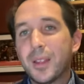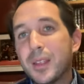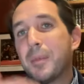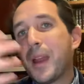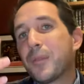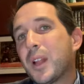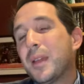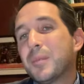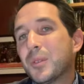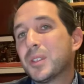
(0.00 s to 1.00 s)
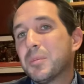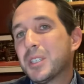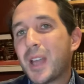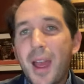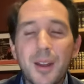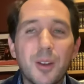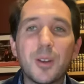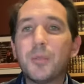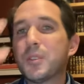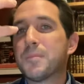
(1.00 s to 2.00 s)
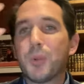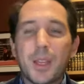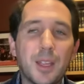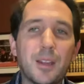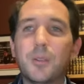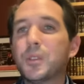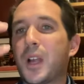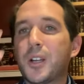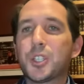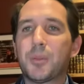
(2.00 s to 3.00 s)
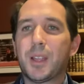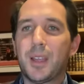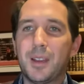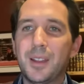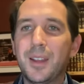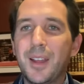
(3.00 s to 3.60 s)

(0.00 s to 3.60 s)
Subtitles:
he might have claimed he was the Messiah or he was bringing it, he was ushering it.